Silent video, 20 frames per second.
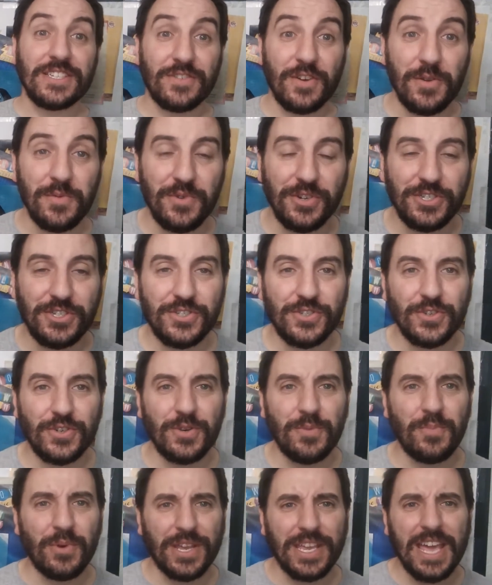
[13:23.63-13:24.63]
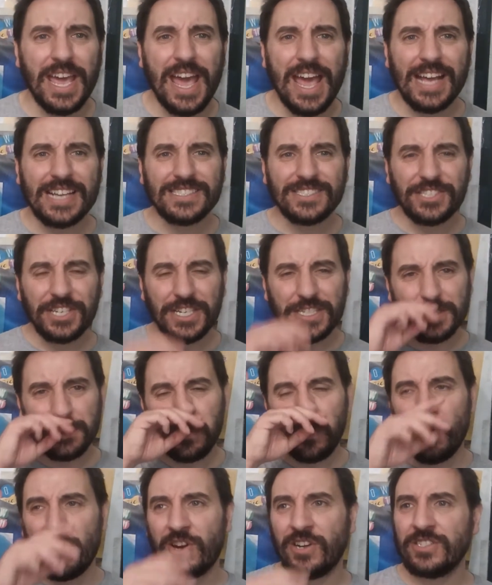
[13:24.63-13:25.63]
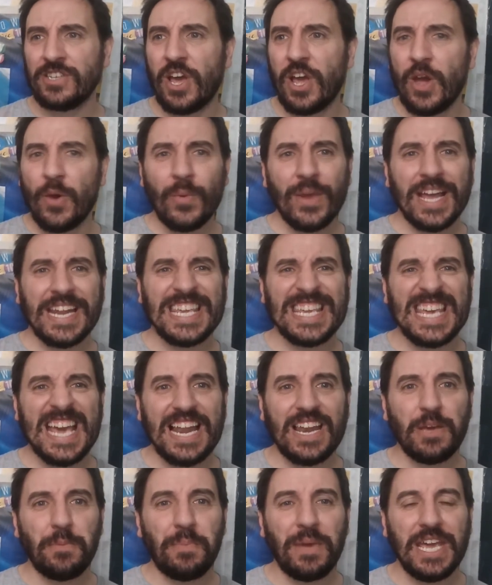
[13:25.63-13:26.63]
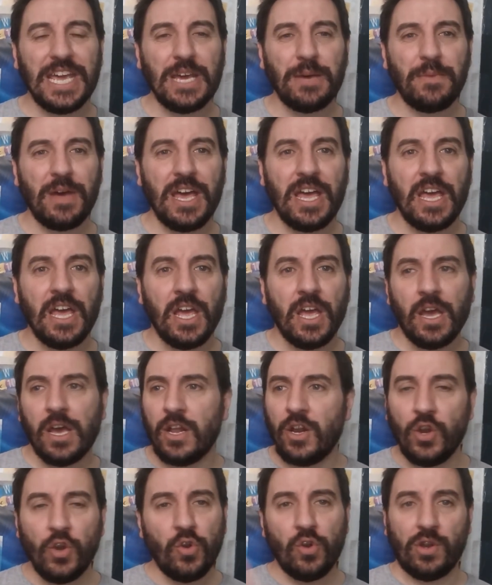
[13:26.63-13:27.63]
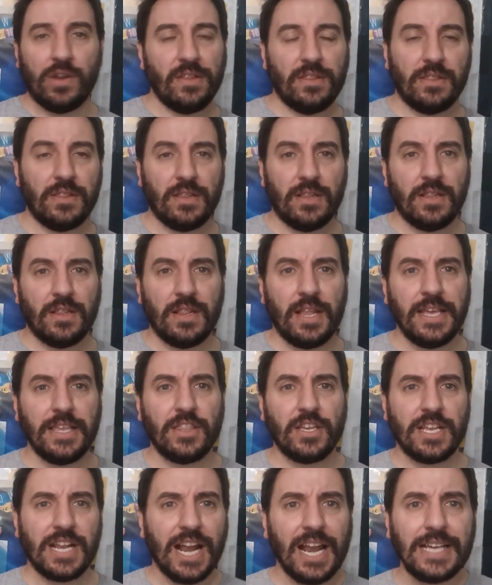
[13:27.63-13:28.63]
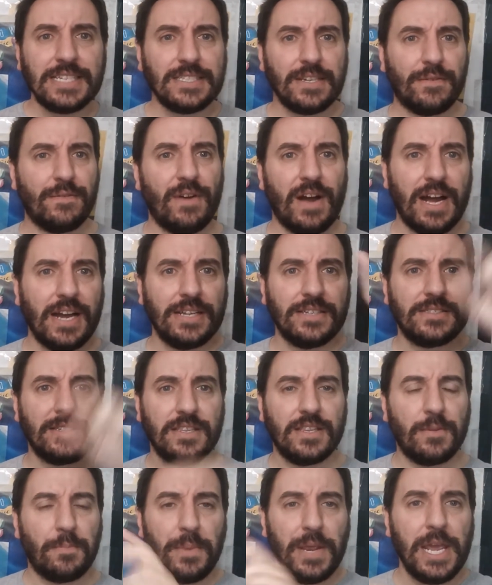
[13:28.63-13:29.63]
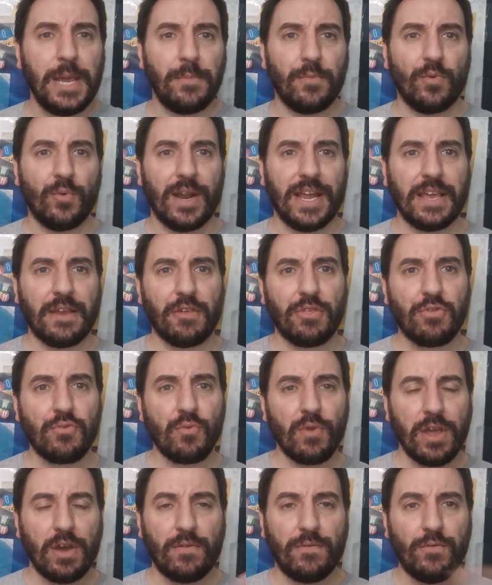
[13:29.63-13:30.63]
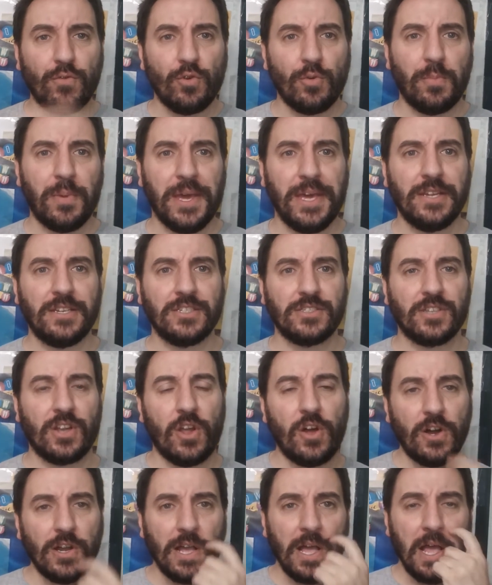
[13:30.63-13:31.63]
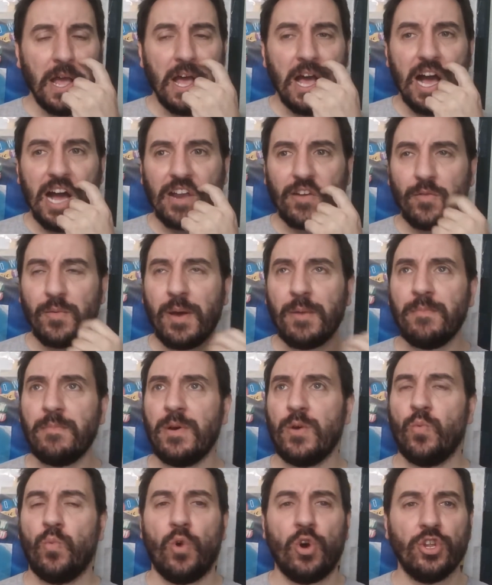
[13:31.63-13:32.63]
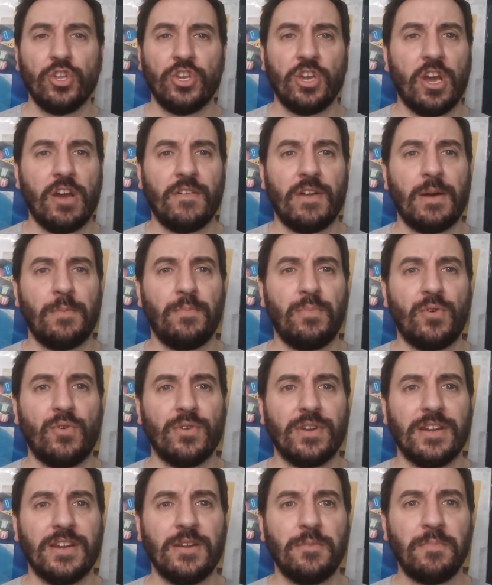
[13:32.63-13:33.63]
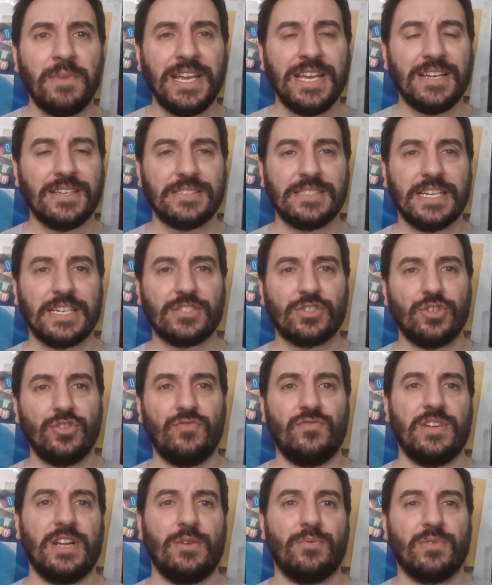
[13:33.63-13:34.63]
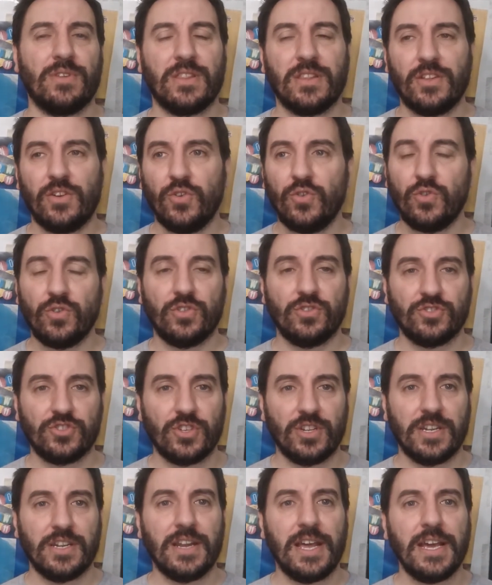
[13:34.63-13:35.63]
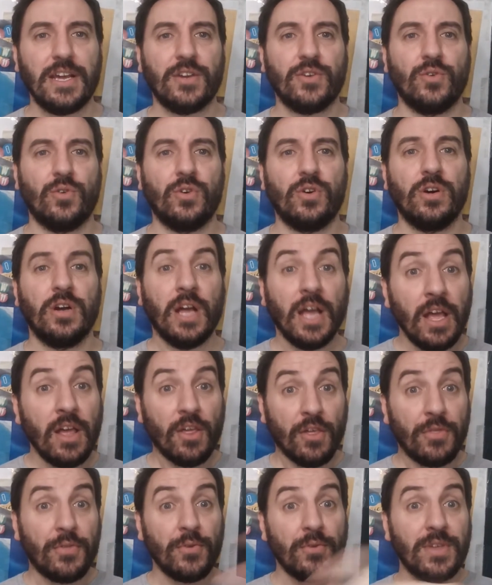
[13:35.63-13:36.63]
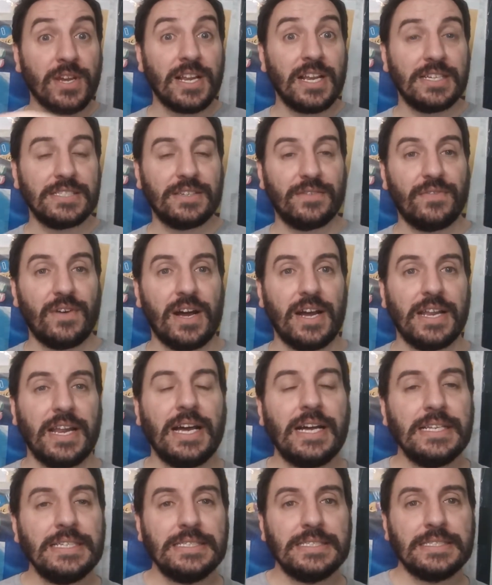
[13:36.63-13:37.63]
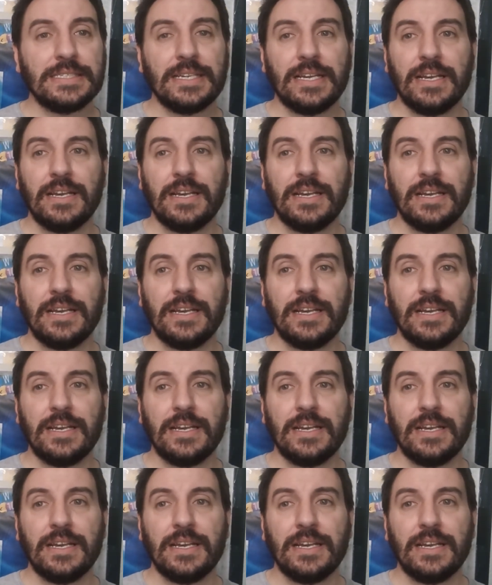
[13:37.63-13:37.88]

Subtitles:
very much, Joan. But yeah, Exchange and Mart, we had a yellow paper, and like the classifieds in the paper were like 3 or 4 pages long. I remember one year I bought an Amiga 600 out of the local Sun and Echo through the classified ads.